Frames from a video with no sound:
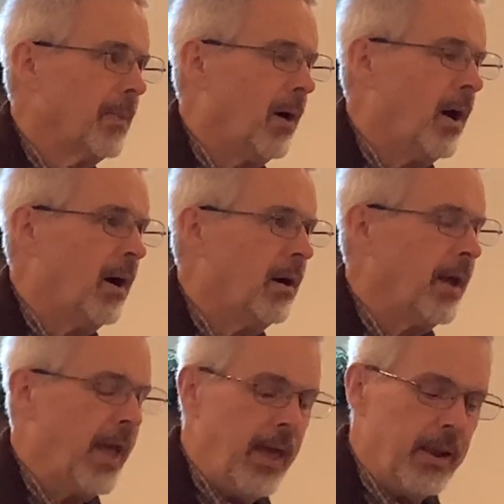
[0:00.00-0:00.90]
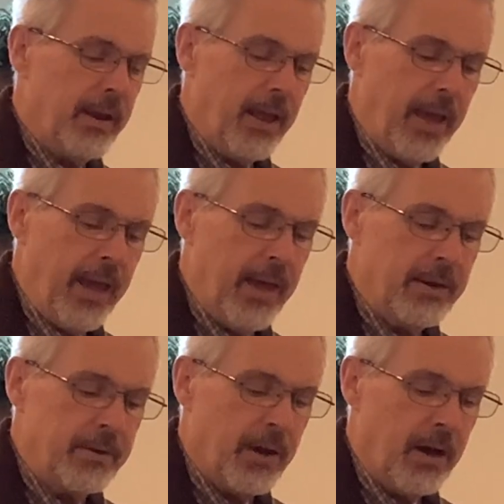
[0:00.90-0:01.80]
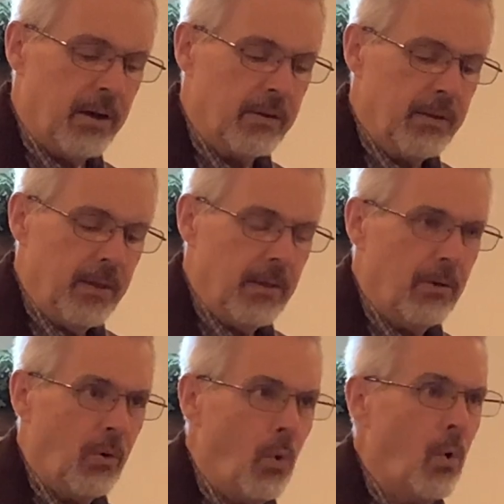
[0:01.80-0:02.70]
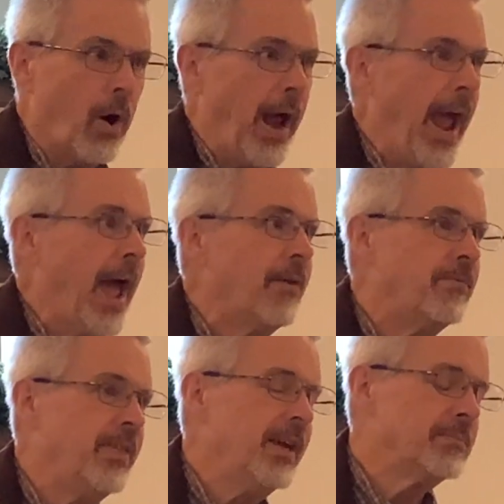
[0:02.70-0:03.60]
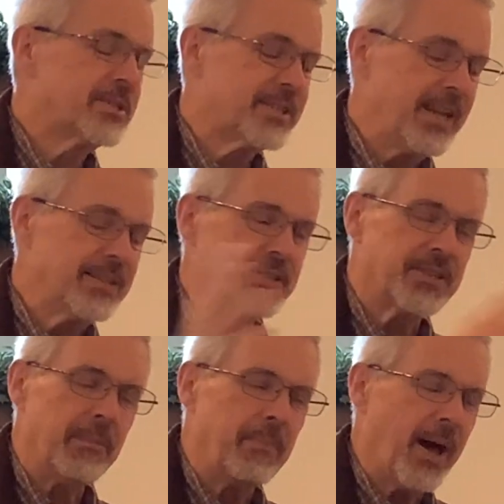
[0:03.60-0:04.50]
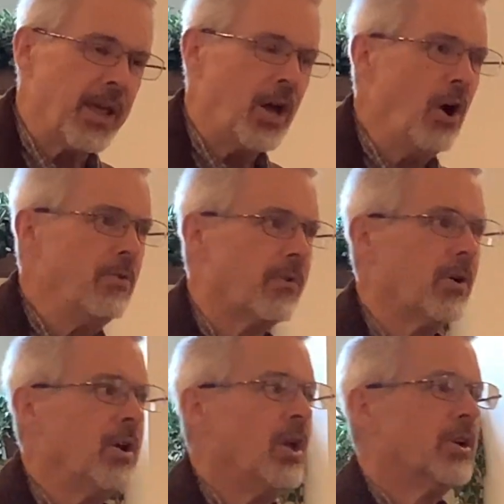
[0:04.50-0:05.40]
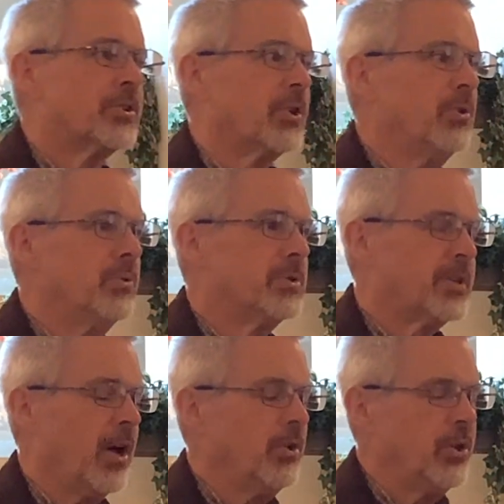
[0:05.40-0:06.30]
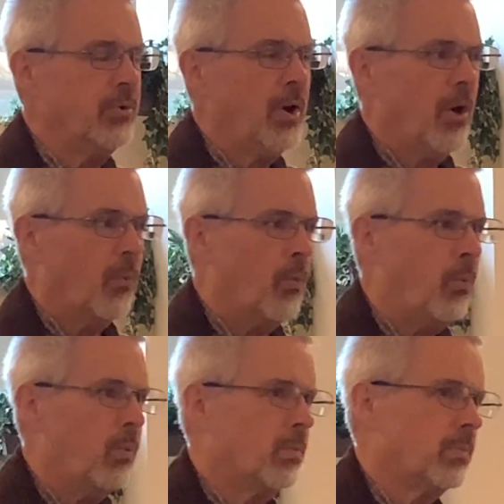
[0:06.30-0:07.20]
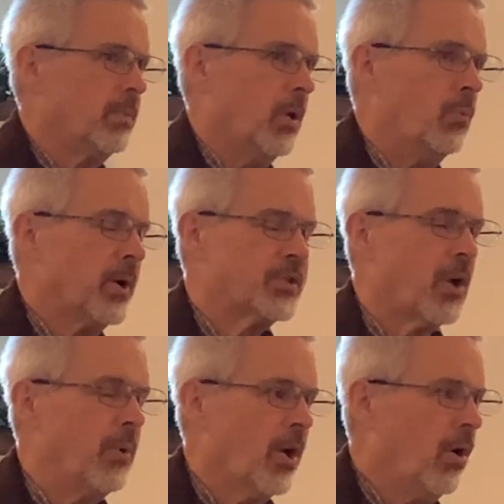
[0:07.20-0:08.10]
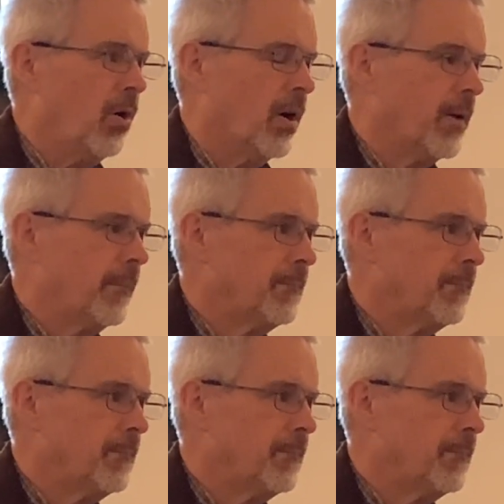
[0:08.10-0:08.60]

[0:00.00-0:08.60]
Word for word: uh, and and uh, or have them send somebody over to tell you you know what's going on